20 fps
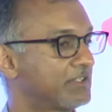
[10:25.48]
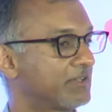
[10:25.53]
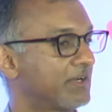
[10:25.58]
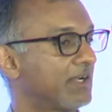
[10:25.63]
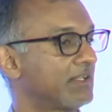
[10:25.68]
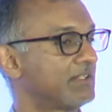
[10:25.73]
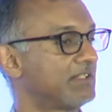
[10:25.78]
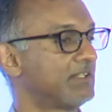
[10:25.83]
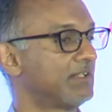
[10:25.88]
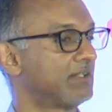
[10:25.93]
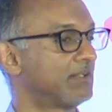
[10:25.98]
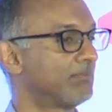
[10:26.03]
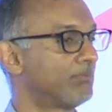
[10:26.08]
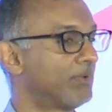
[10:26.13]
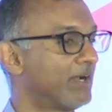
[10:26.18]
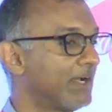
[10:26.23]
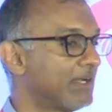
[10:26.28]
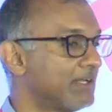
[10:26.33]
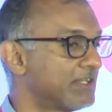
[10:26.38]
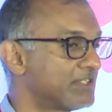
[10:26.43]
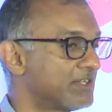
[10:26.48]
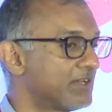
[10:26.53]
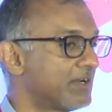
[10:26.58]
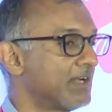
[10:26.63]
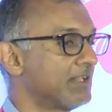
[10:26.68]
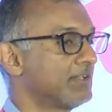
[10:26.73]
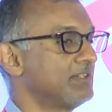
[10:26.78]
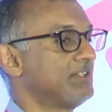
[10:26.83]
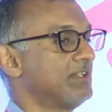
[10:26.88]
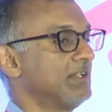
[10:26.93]
strategy, the brand
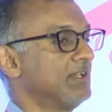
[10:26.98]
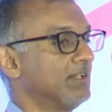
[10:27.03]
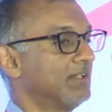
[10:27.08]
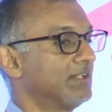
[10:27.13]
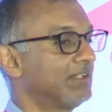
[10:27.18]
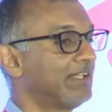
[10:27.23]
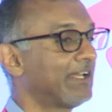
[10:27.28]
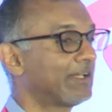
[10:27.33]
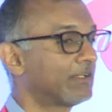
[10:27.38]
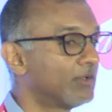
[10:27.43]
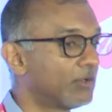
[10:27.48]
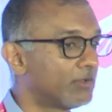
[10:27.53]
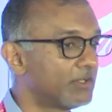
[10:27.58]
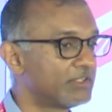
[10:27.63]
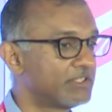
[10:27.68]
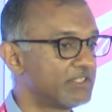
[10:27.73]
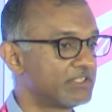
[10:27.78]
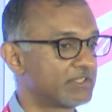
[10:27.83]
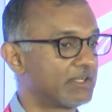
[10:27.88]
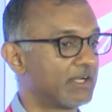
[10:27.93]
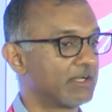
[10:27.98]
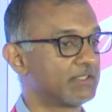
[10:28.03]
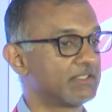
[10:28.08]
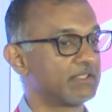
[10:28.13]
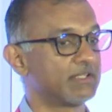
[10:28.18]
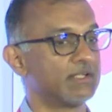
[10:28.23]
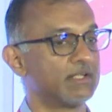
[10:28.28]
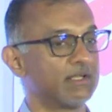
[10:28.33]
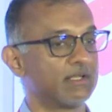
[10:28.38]
strategy, the technology strategy.